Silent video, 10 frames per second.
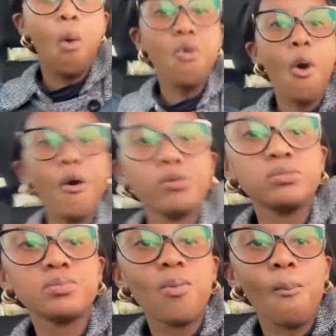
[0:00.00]
Yo
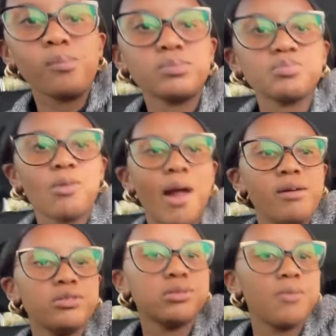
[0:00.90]

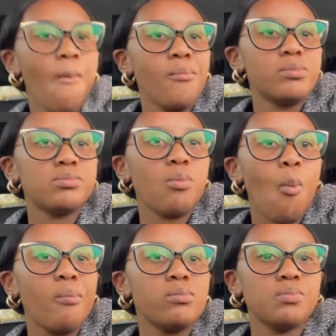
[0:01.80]
guys,
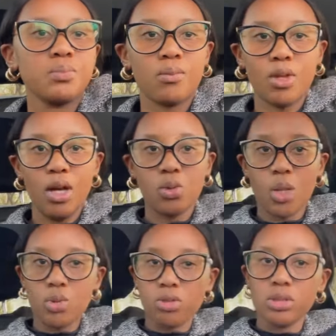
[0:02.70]
at
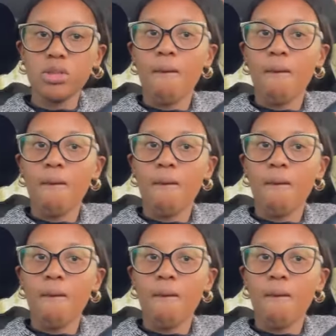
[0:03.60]
what cost?